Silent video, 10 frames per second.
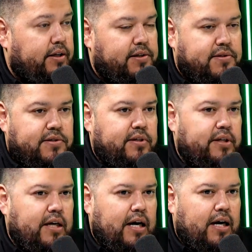Because
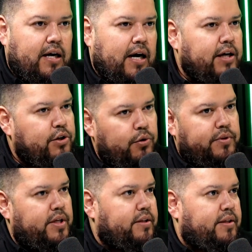I don't
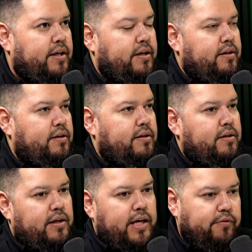think that
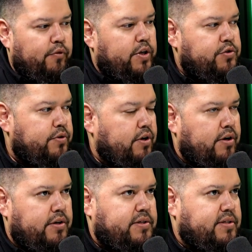every street
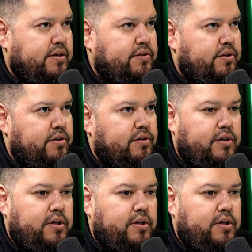artist is out there,